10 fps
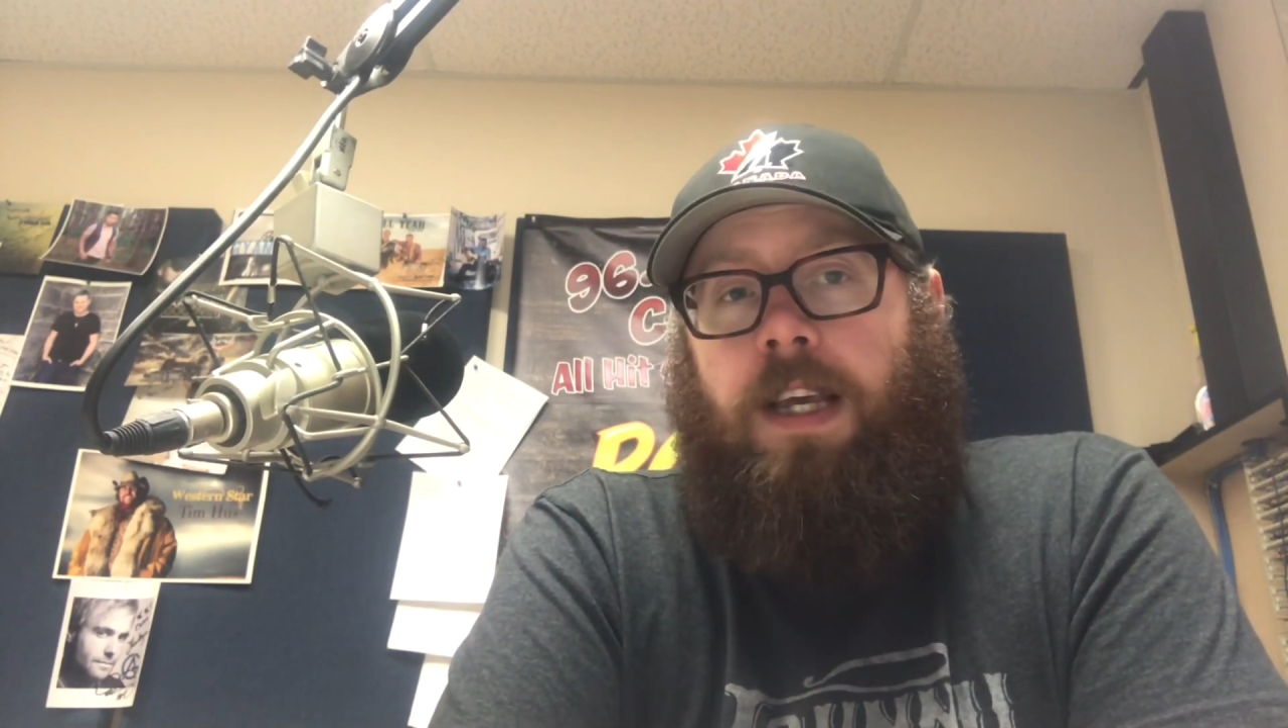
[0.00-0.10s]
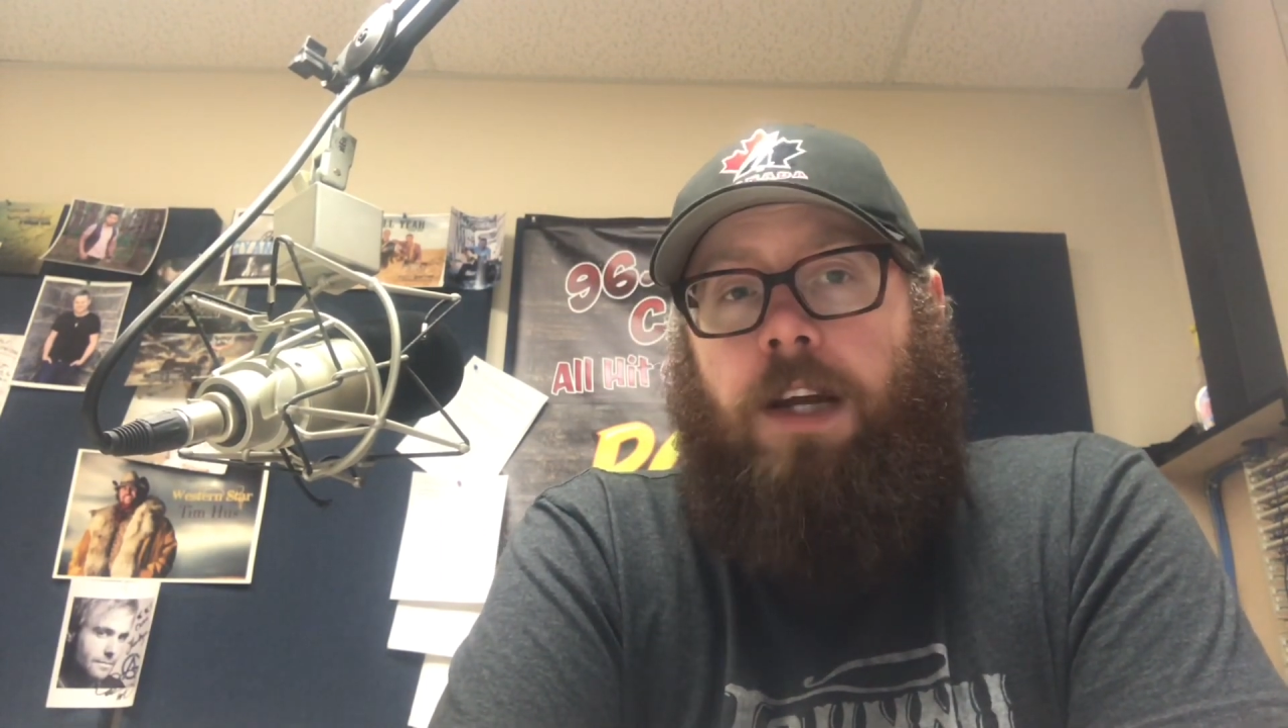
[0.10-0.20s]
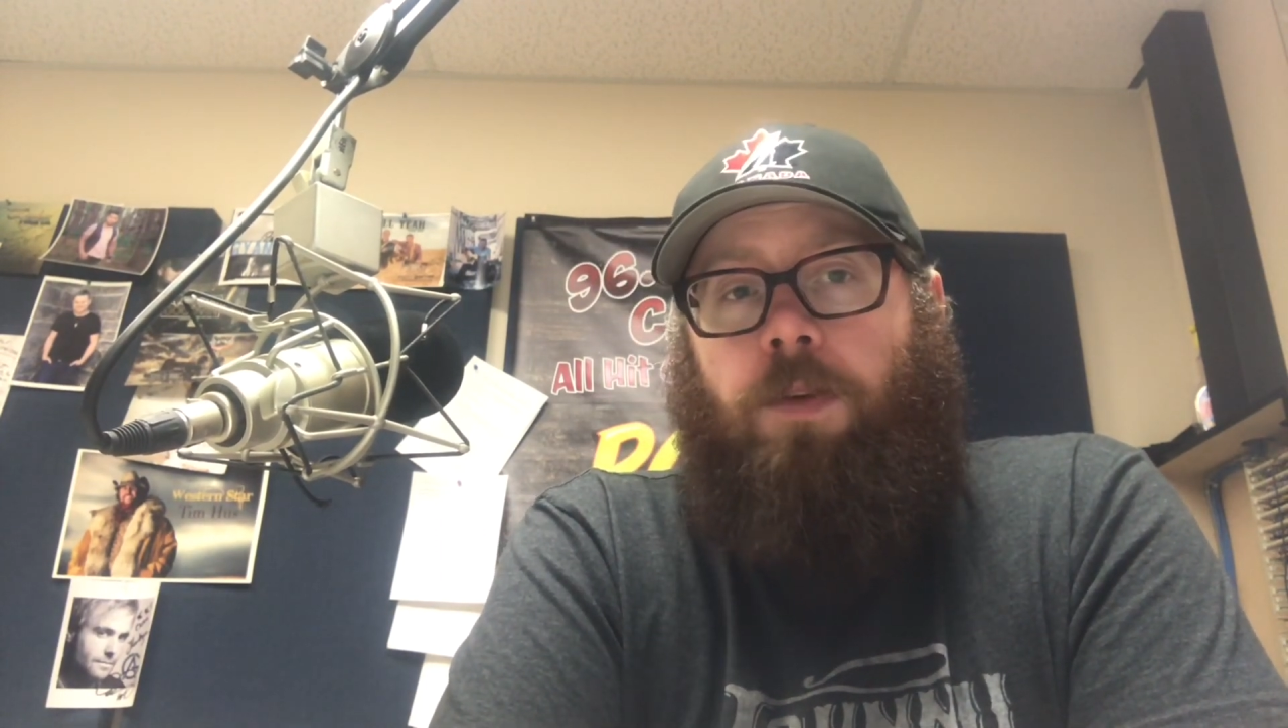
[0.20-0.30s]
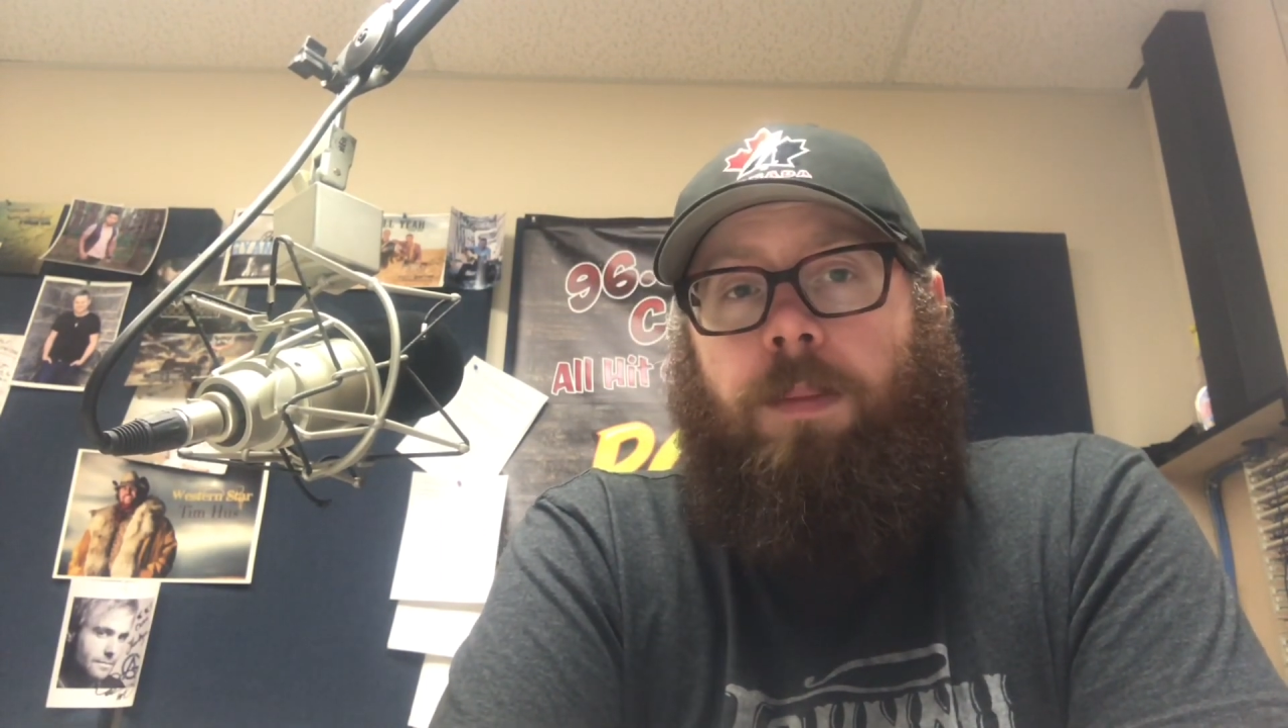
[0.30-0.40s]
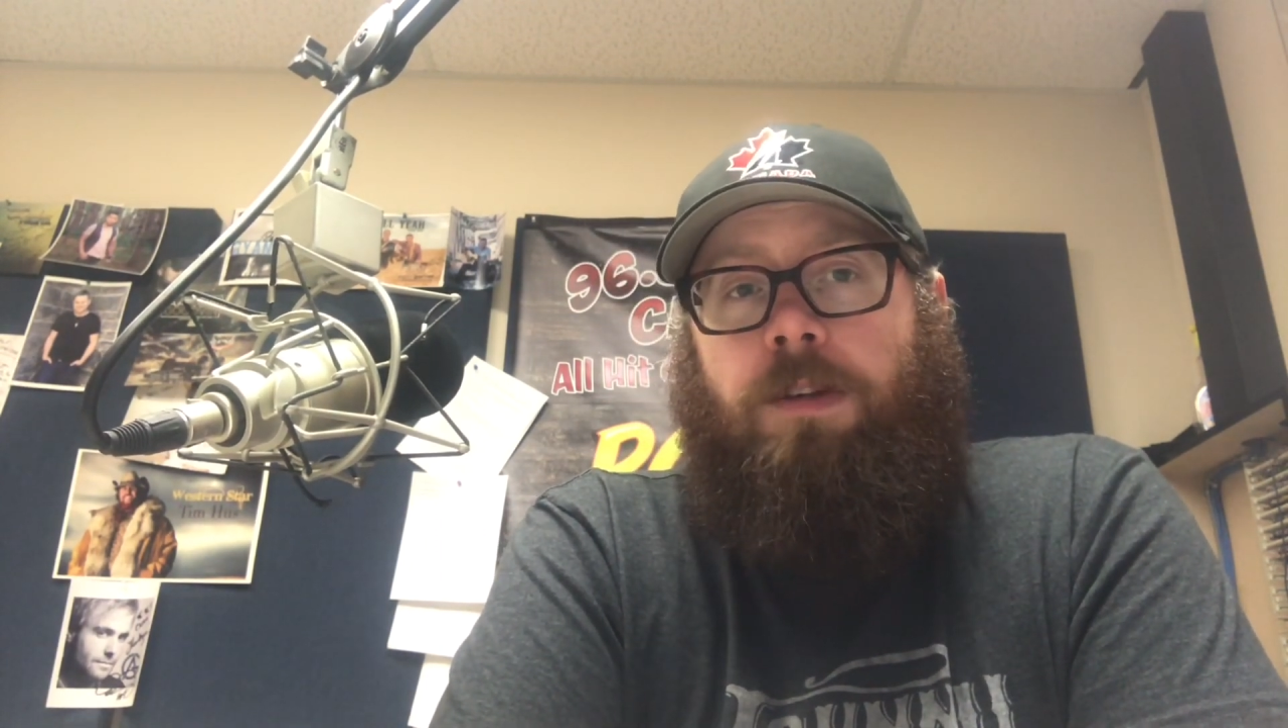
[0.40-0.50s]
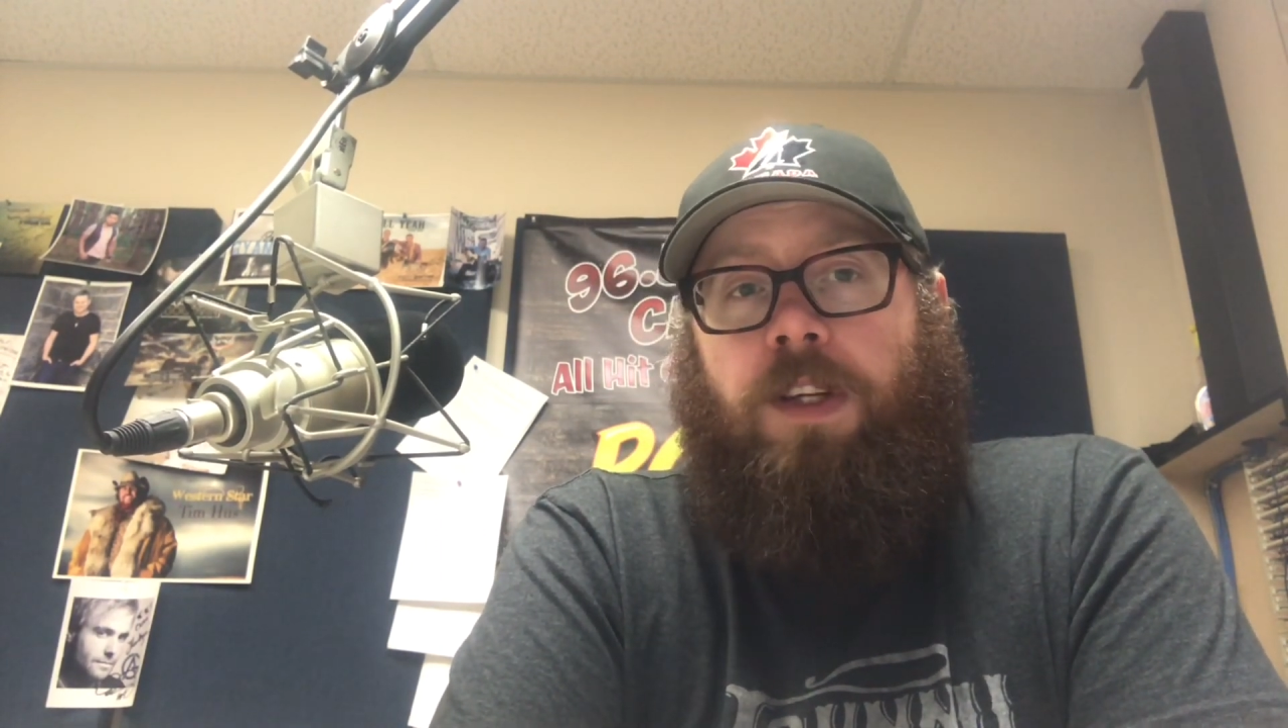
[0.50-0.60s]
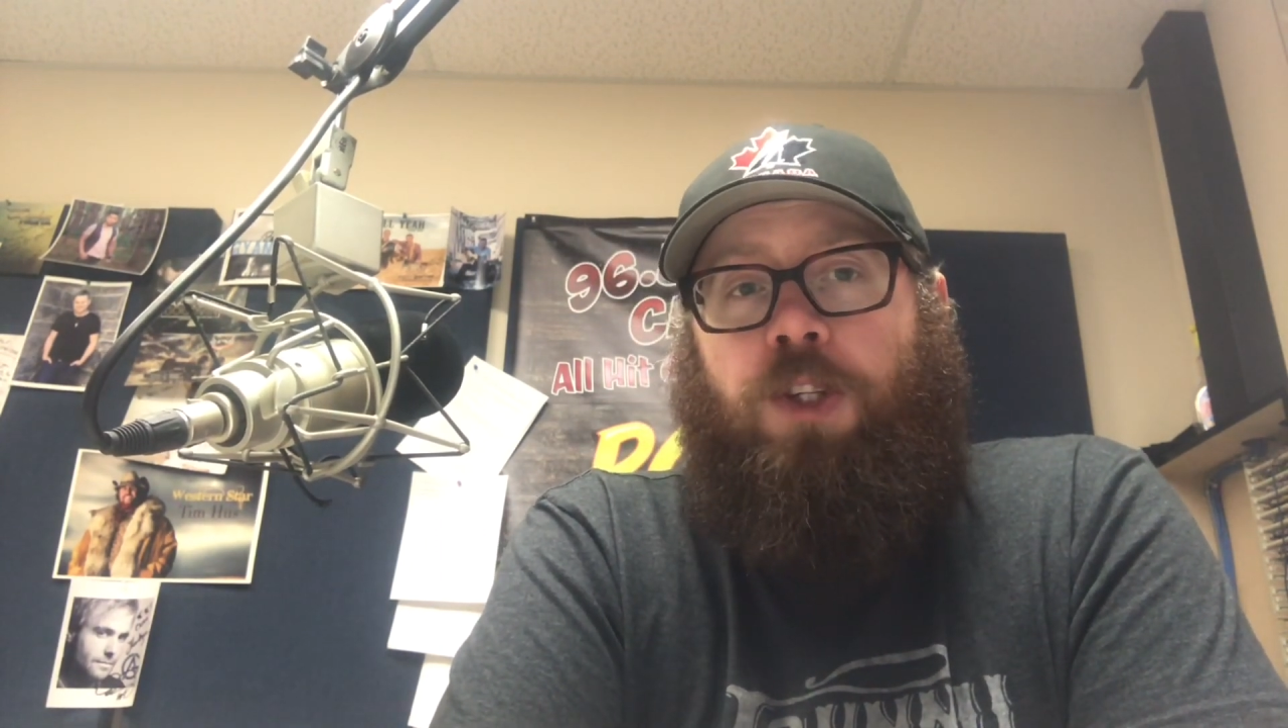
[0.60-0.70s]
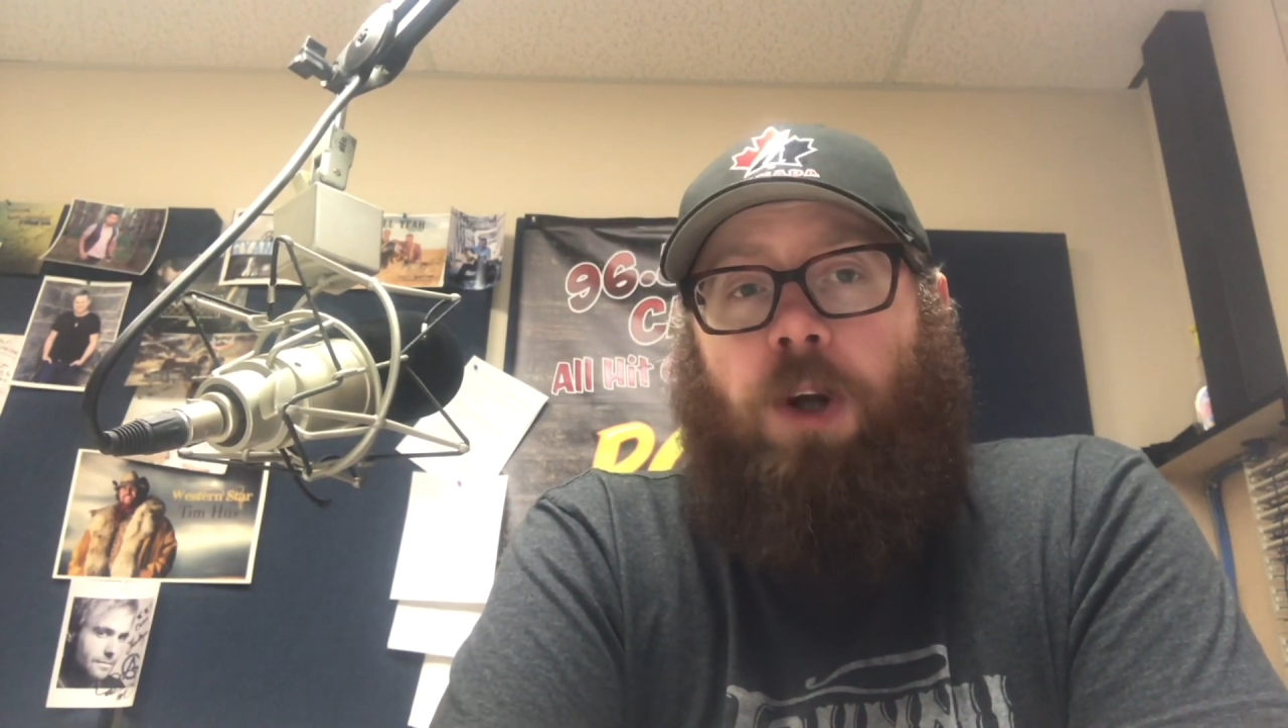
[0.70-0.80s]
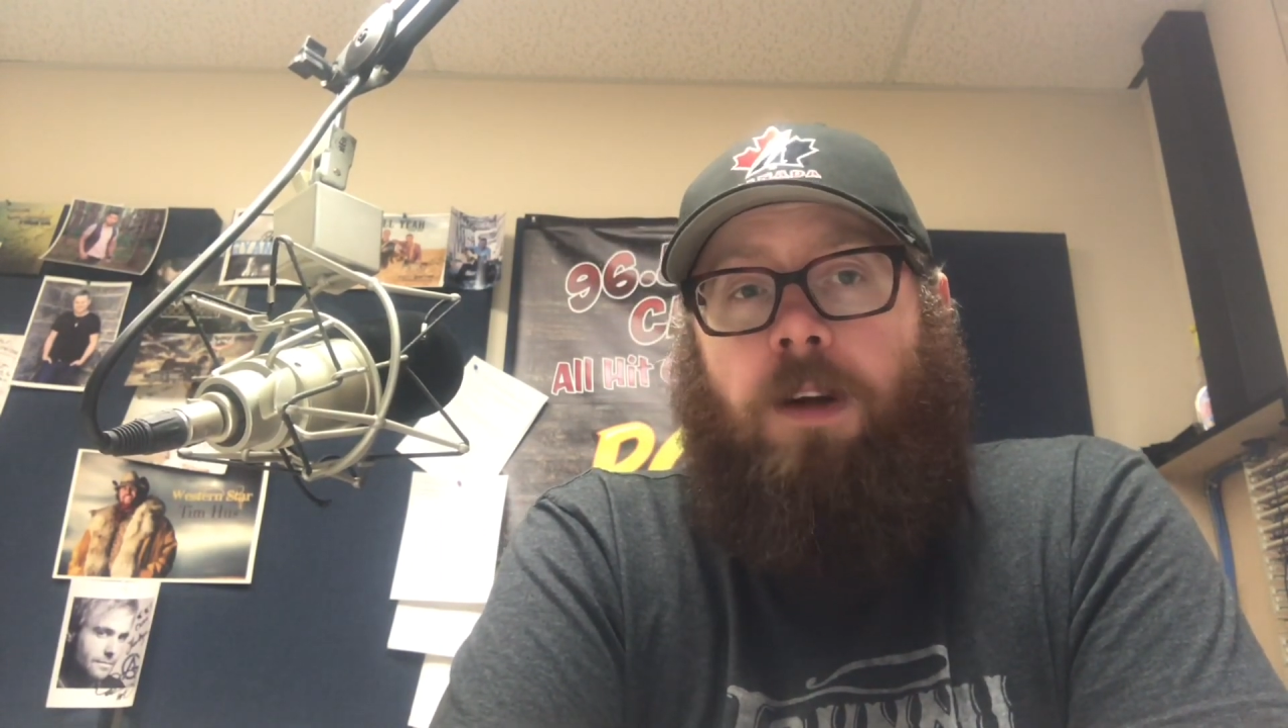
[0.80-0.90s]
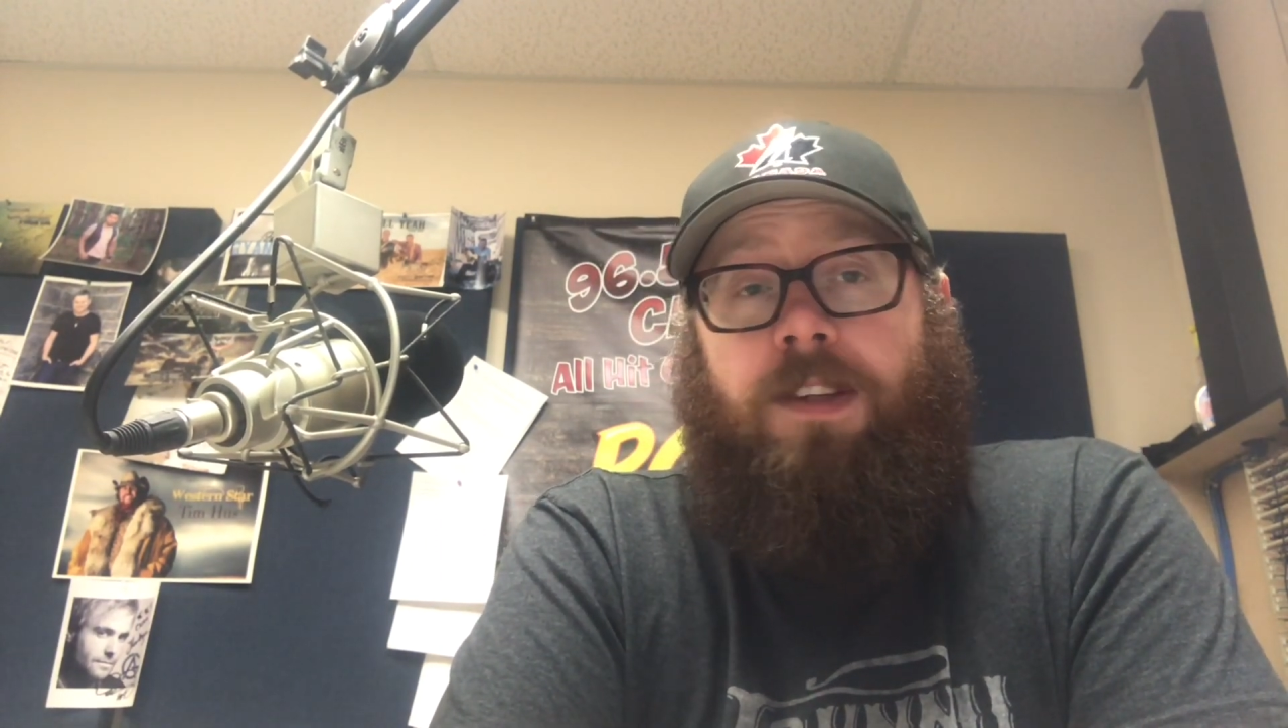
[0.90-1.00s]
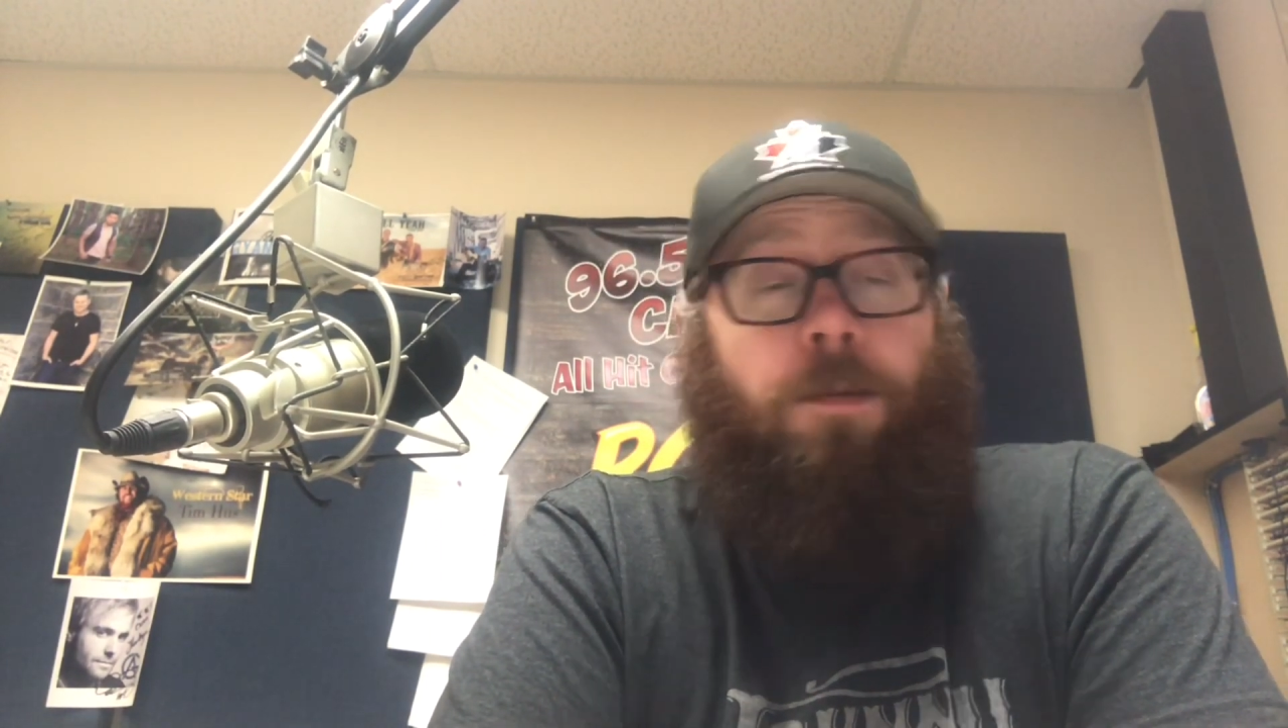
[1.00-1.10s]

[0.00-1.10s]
country music charts.